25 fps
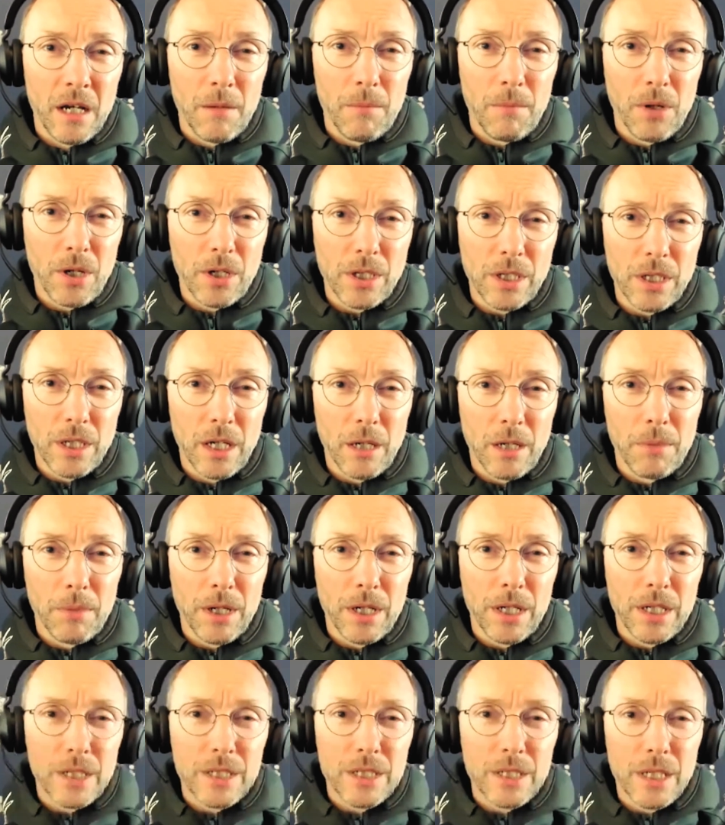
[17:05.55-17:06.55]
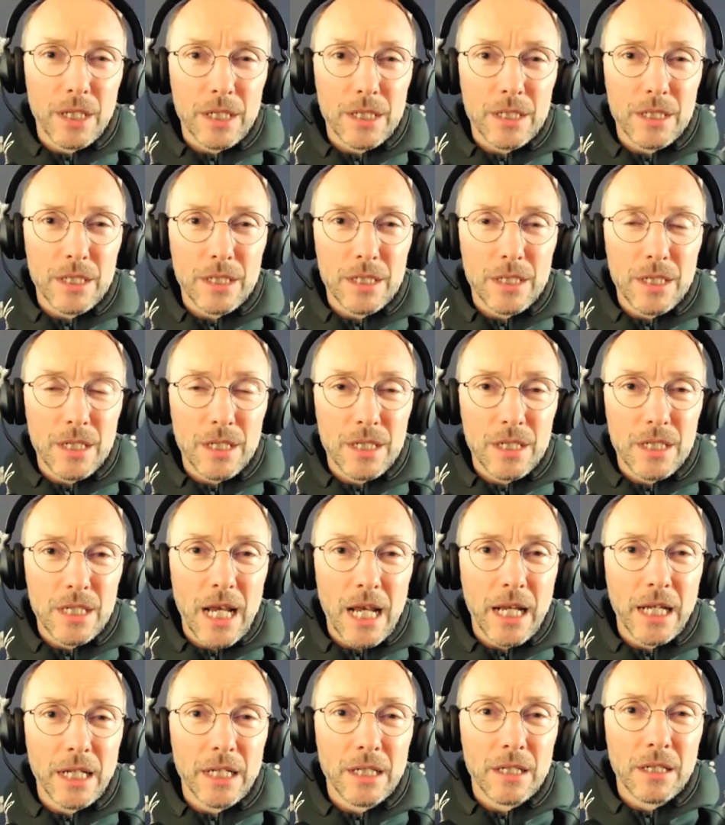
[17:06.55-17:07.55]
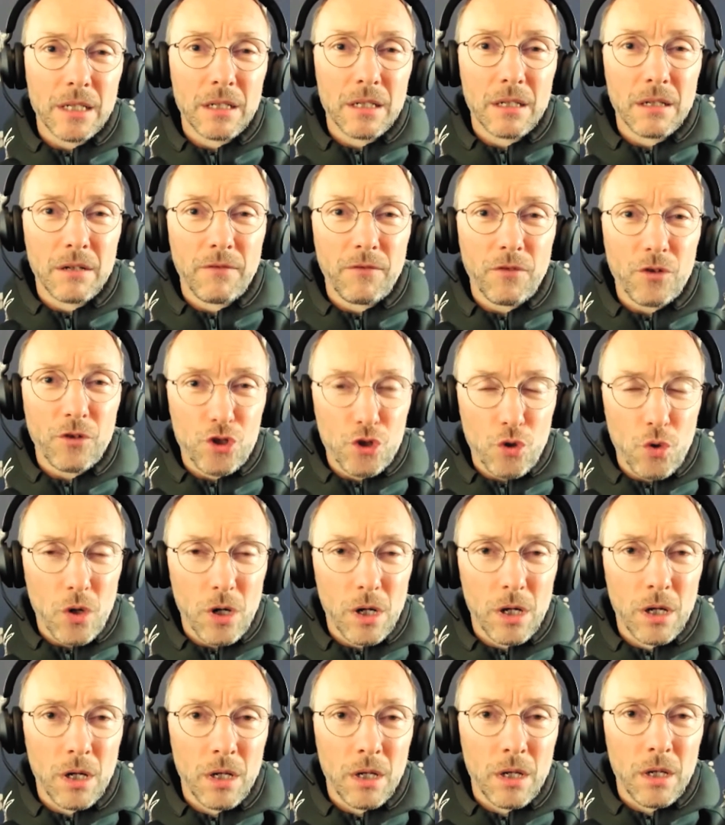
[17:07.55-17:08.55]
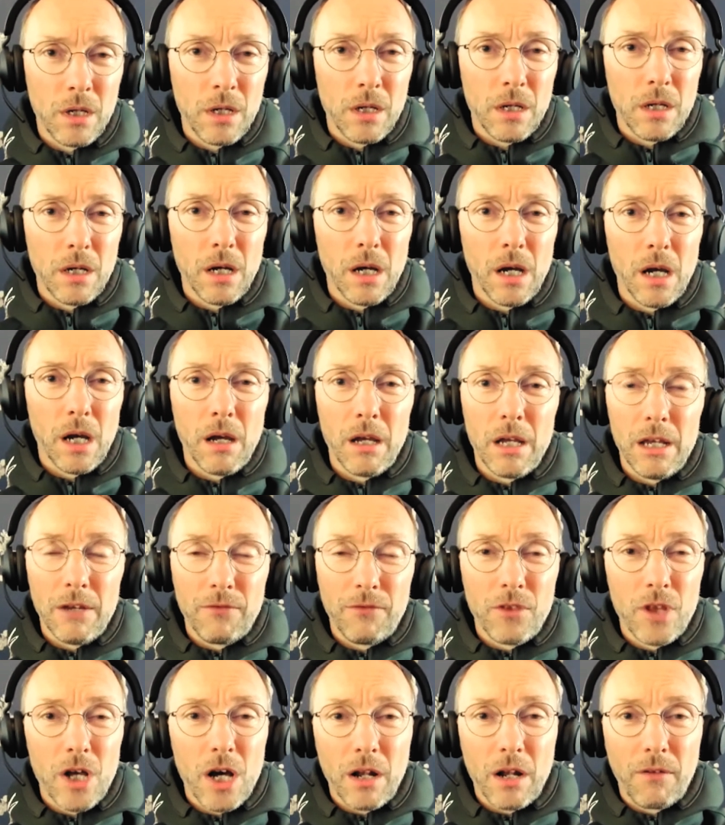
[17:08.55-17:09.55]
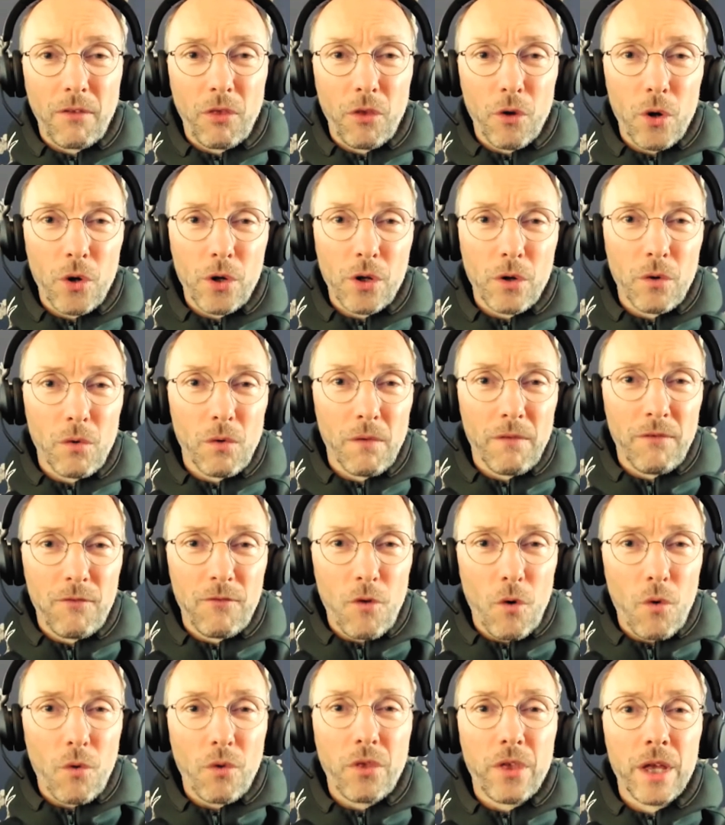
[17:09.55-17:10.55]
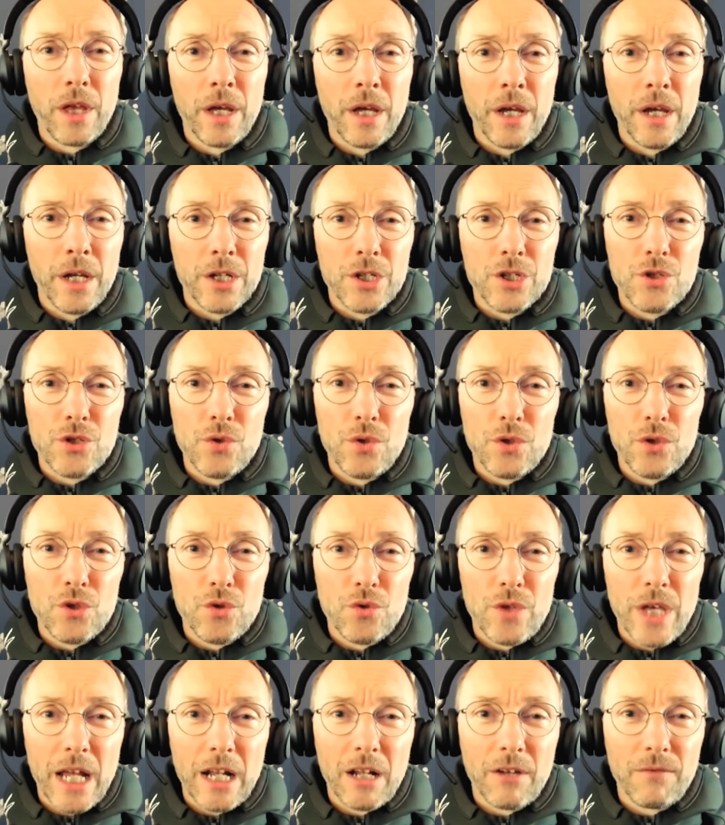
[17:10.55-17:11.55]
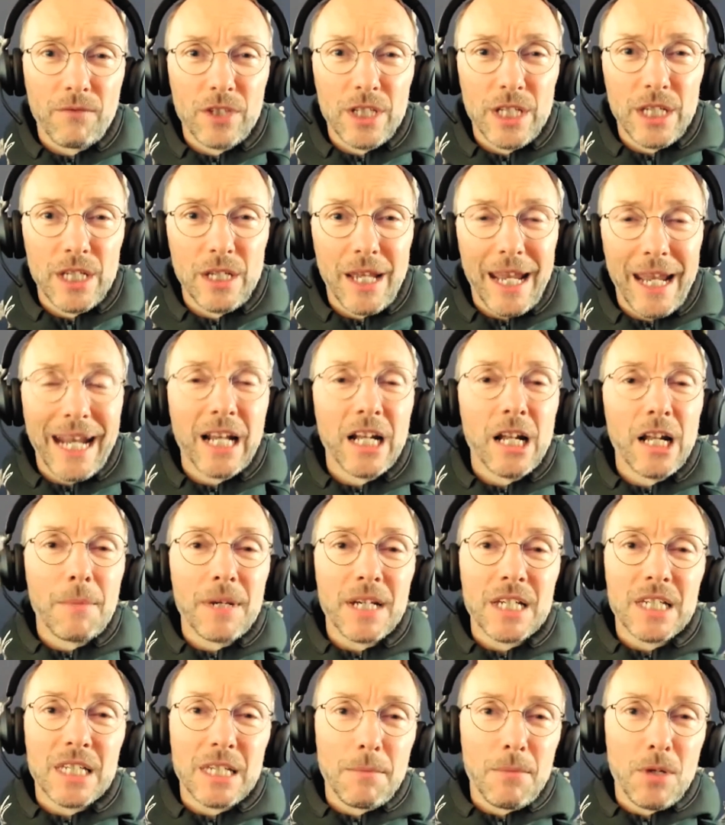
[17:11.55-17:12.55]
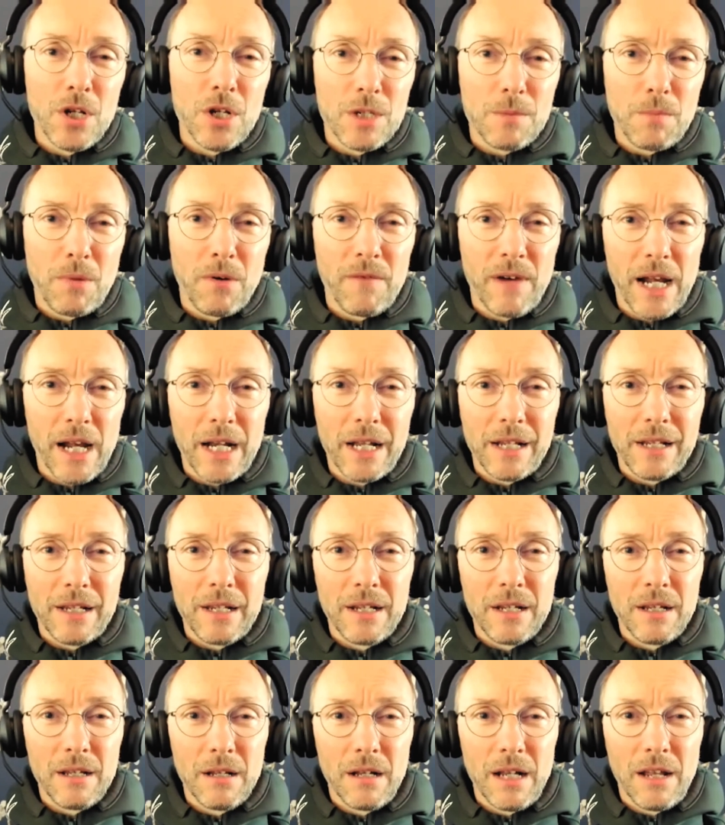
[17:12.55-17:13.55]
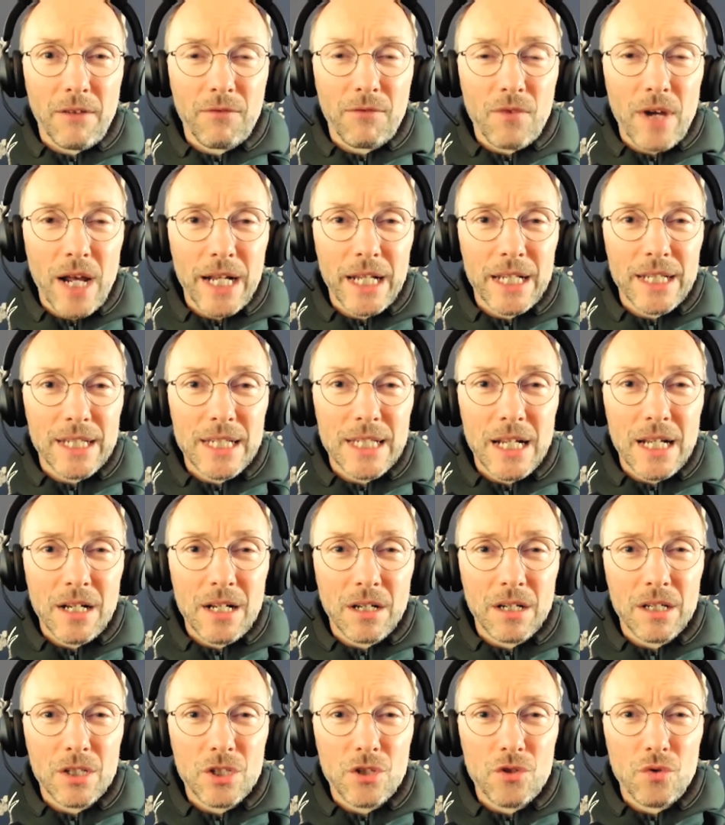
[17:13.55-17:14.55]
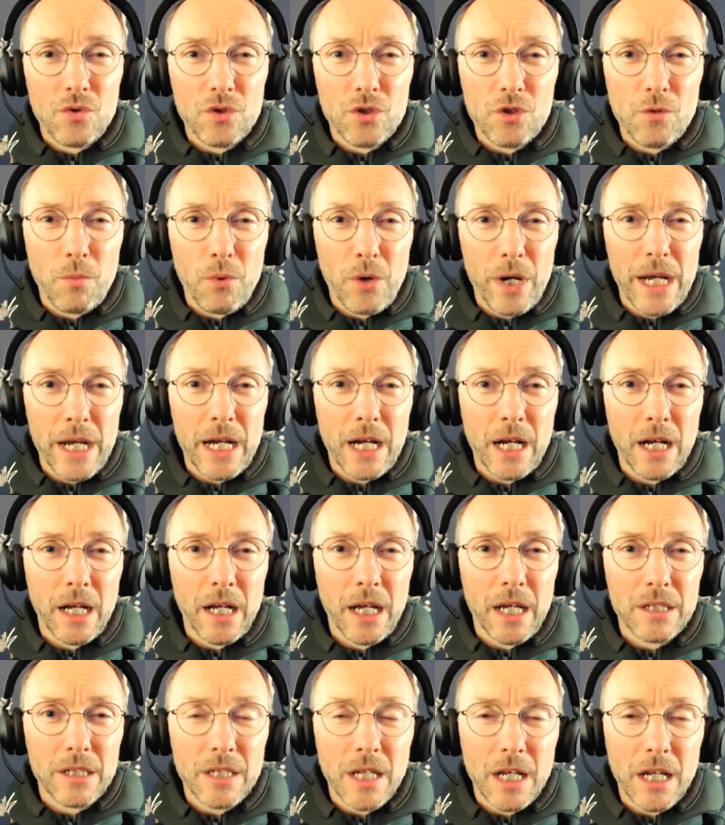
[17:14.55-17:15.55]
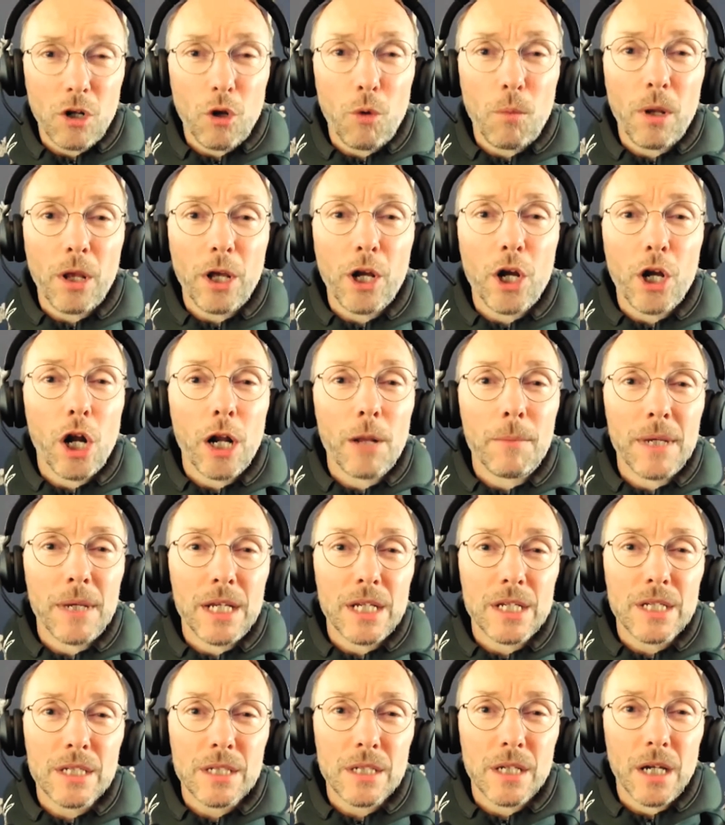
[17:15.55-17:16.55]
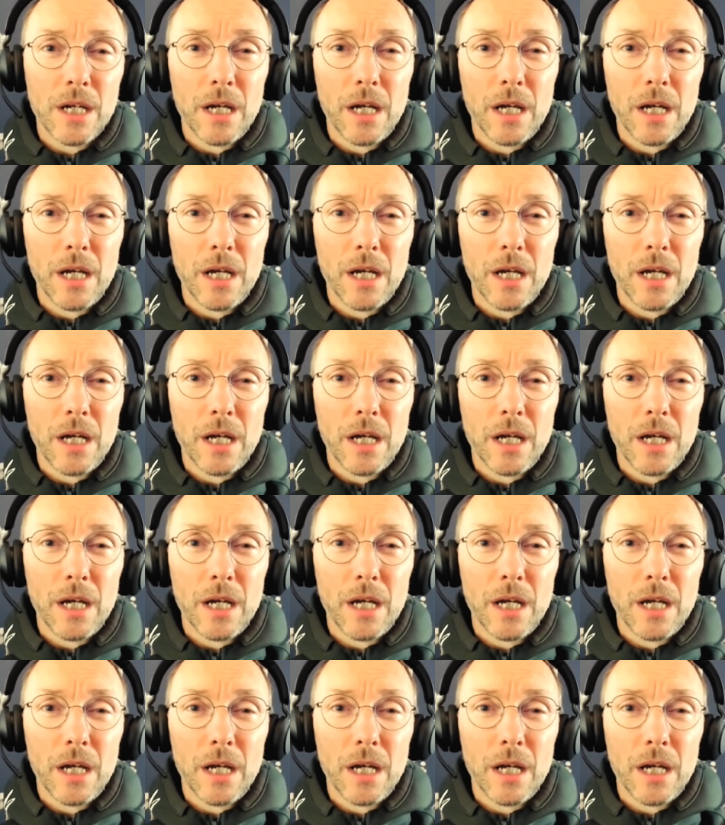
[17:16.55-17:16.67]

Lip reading: But it's second for sure, if not third or fourth, to that of the economic stimulus provided left, right, and center to bring, say, global economies